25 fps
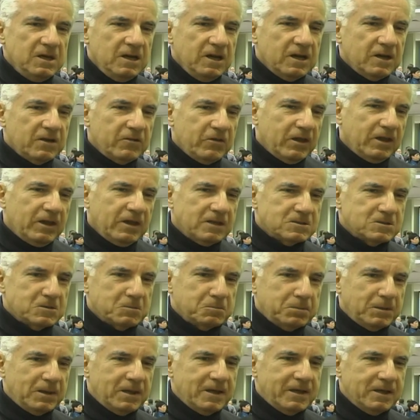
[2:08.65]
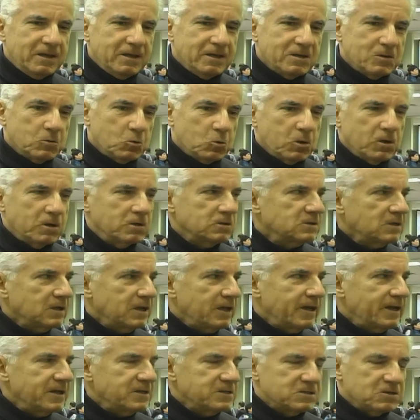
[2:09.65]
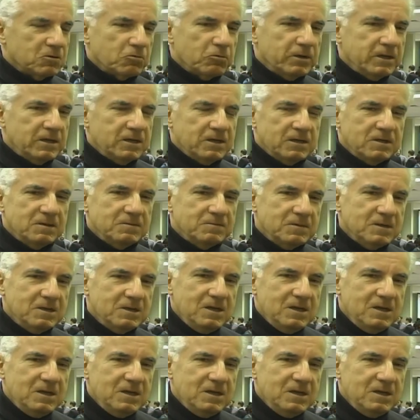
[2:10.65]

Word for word: Uh, they get to play in a world-class arena.